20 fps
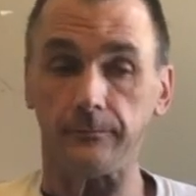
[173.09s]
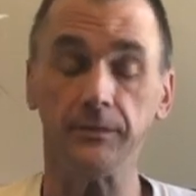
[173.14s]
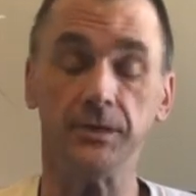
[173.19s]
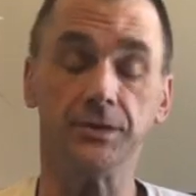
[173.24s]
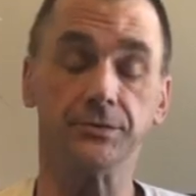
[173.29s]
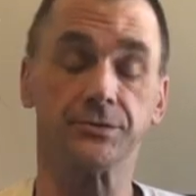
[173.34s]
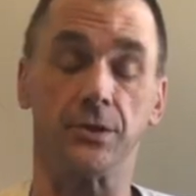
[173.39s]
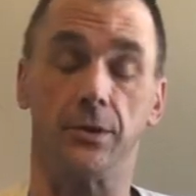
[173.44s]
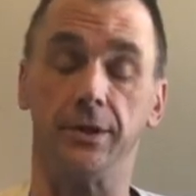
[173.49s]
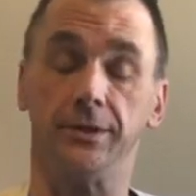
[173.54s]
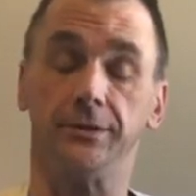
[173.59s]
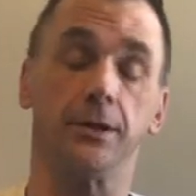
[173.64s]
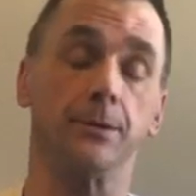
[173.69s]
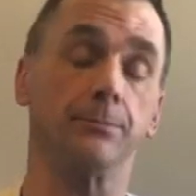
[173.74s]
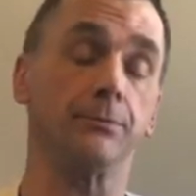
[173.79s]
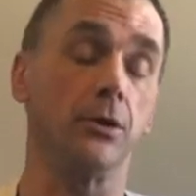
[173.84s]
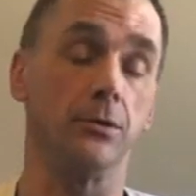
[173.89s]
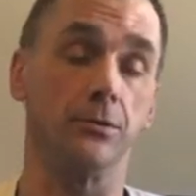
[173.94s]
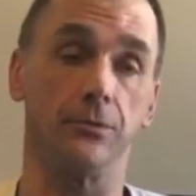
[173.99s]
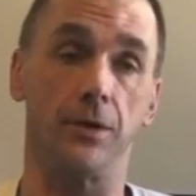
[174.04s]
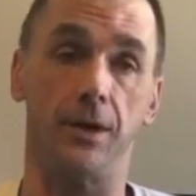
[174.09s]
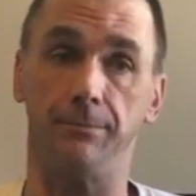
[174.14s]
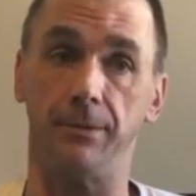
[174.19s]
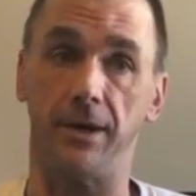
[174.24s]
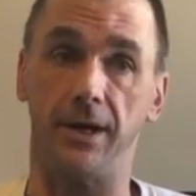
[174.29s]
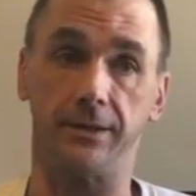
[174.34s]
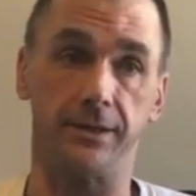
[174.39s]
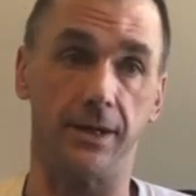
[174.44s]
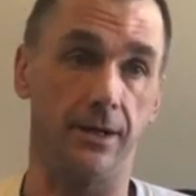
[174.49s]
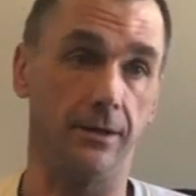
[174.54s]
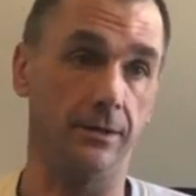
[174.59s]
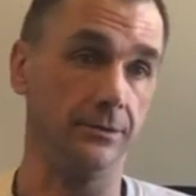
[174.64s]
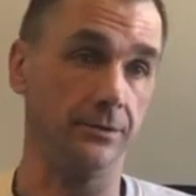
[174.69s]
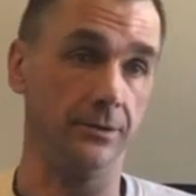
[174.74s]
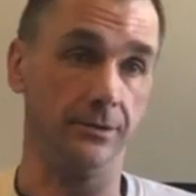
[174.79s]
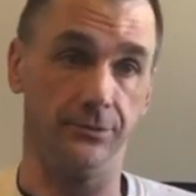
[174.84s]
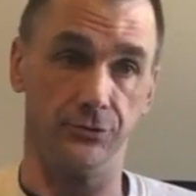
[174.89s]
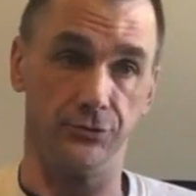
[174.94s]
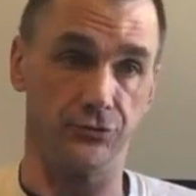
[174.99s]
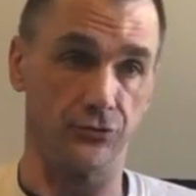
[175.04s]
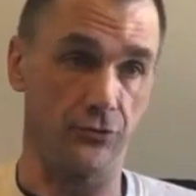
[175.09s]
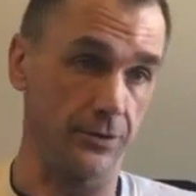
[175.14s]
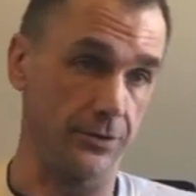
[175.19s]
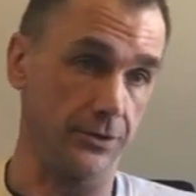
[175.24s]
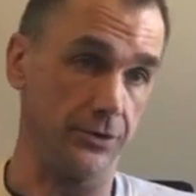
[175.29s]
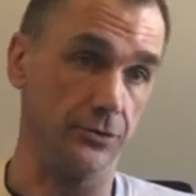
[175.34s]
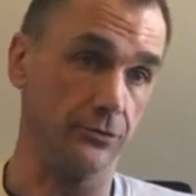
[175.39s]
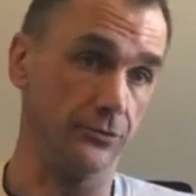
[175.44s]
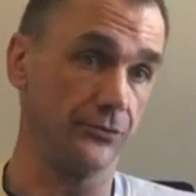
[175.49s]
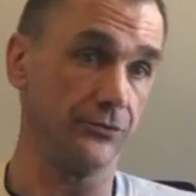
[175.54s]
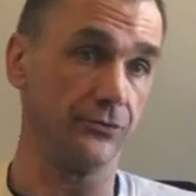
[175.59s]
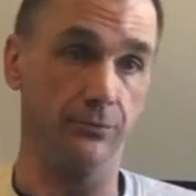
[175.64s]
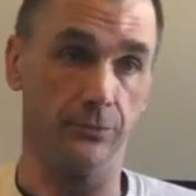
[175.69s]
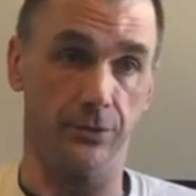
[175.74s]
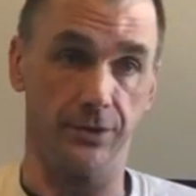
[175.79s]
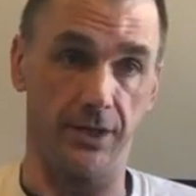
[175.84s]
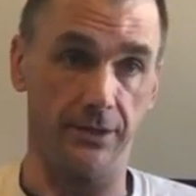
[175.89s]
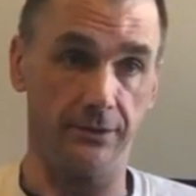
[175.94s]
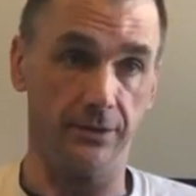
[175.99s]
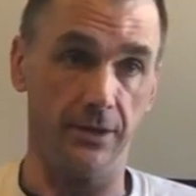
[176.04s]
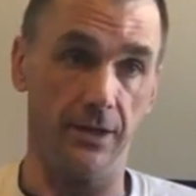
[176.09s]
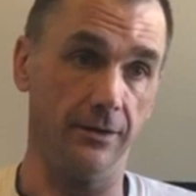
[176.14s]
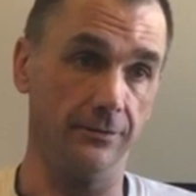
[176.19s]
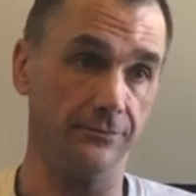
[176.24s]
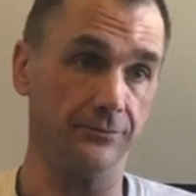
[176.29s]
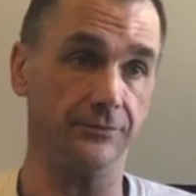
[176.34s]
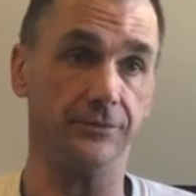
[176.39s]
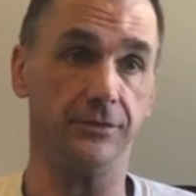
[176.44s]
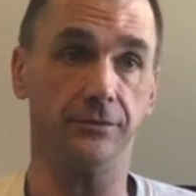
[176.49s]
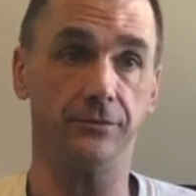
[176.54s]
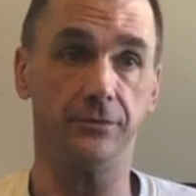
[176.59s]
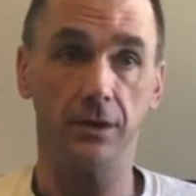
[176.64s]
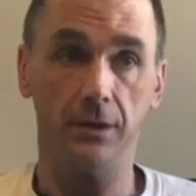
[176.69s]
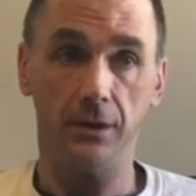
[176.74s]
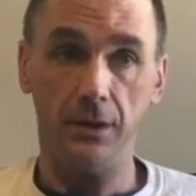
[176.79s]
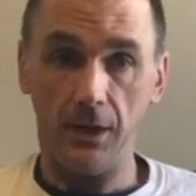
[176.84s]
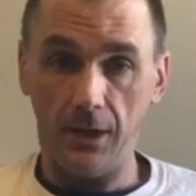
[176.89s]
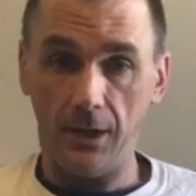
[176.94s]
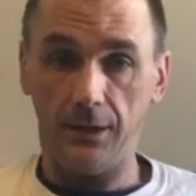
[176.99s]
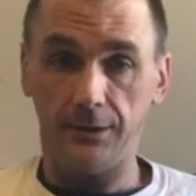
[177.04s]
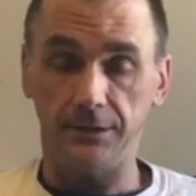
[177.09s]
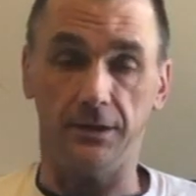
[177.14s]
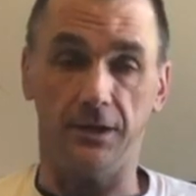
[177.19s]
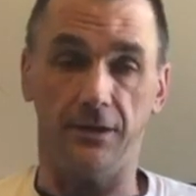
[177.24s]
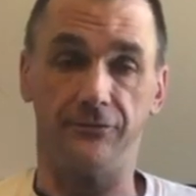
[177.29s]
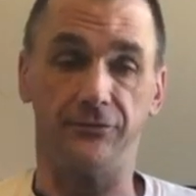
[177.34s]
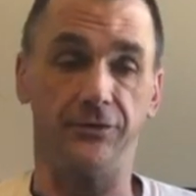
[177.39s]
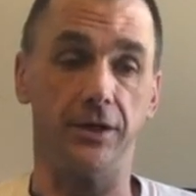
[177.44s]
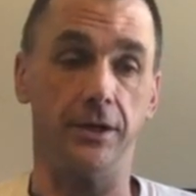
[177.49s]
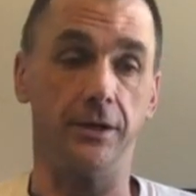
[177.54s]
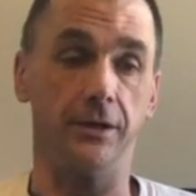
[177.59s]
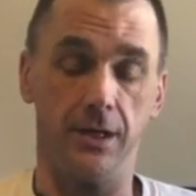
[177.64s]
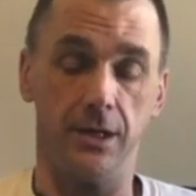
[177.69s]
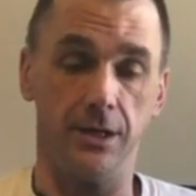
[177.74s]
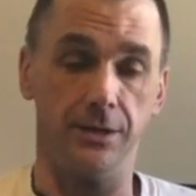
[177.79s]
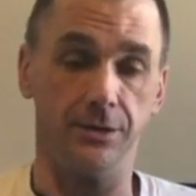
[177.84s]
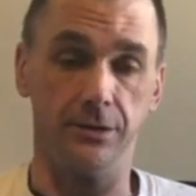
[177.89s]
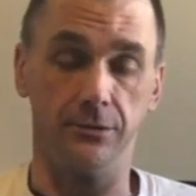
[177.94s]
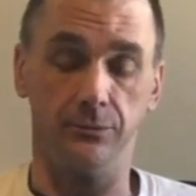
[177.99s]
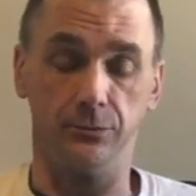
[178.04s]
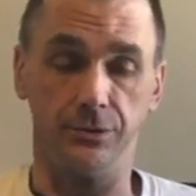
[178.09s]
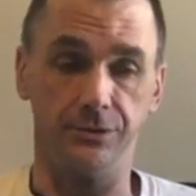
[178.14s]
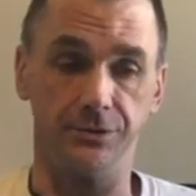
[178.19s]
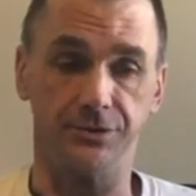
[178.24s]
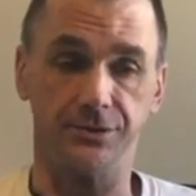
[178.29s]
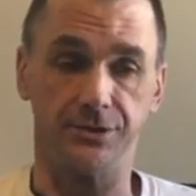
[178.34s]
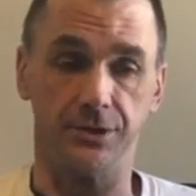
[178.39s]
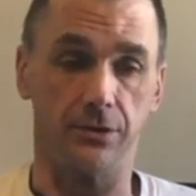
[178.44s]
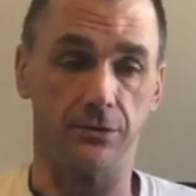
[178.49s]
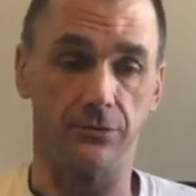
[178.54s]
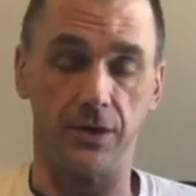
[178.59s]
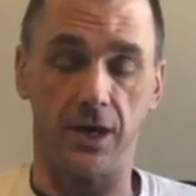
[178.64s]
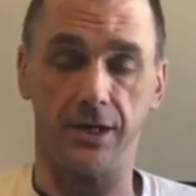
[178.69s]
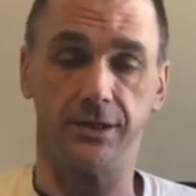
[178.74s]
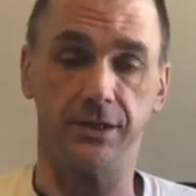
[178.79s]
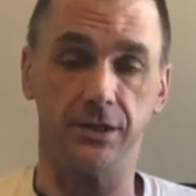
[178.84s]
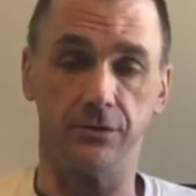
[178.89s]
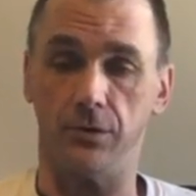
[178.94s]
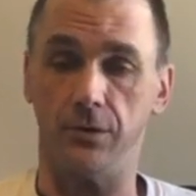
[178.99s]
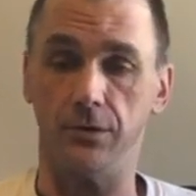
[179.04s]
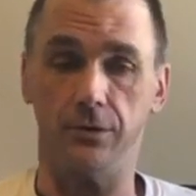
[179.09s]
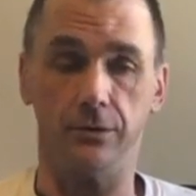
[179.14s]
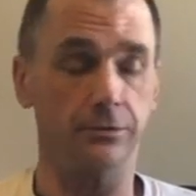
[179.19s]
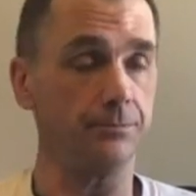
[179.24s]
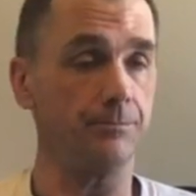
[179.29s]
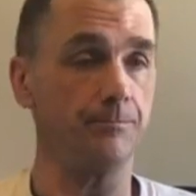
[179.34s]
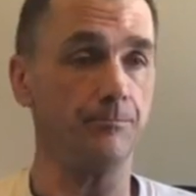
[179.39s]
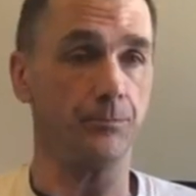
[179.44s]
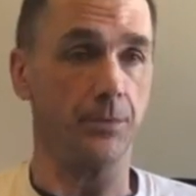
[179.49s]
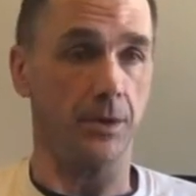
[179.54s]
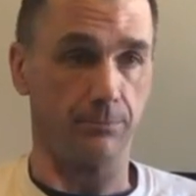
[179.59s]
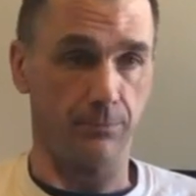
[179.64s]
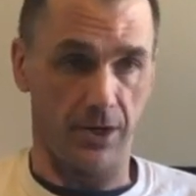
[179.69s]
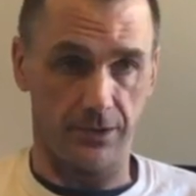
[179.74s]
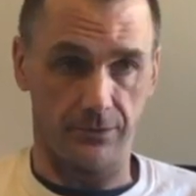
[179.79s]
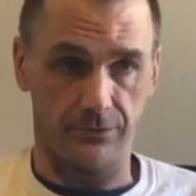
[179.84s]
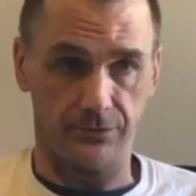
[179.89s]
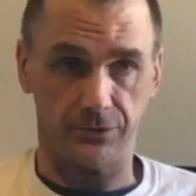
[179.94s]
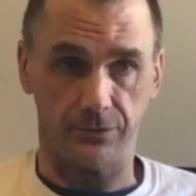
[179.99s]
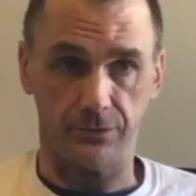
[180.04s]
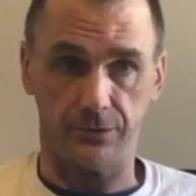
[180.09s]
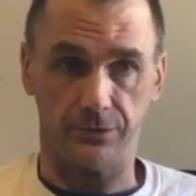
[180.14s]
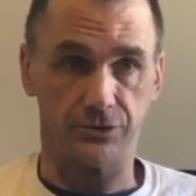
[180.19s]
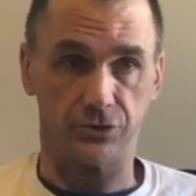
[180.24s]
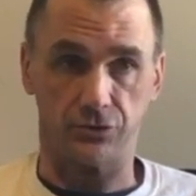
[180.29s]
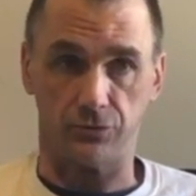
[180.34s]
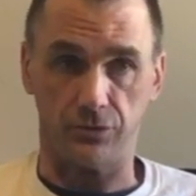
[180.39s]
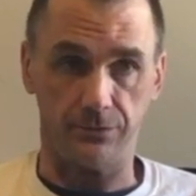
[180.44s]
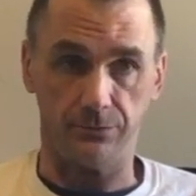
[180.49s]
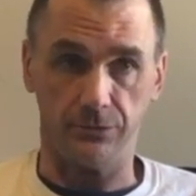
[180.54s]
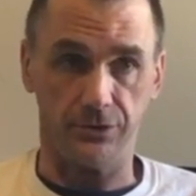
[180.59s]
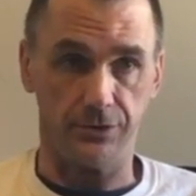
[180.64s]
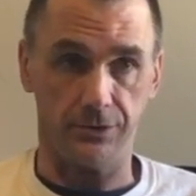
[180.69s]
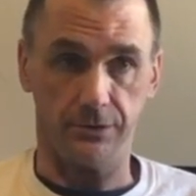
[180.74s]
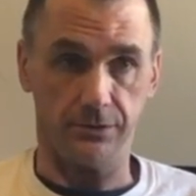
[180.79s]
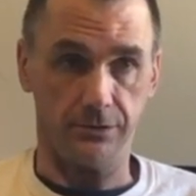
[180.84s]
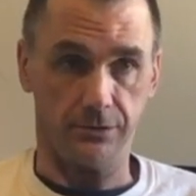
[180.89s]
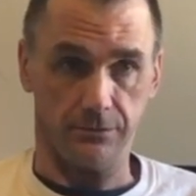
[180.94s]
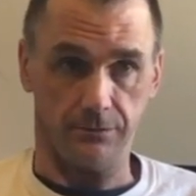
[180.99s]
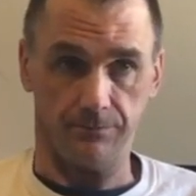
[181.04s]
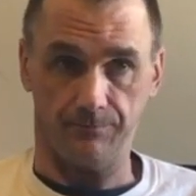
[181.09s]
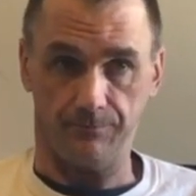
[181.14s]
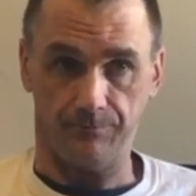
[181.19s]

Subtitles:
So I ended up going right back out into drug use when I left there, and it was a rocky road. My parents were extremely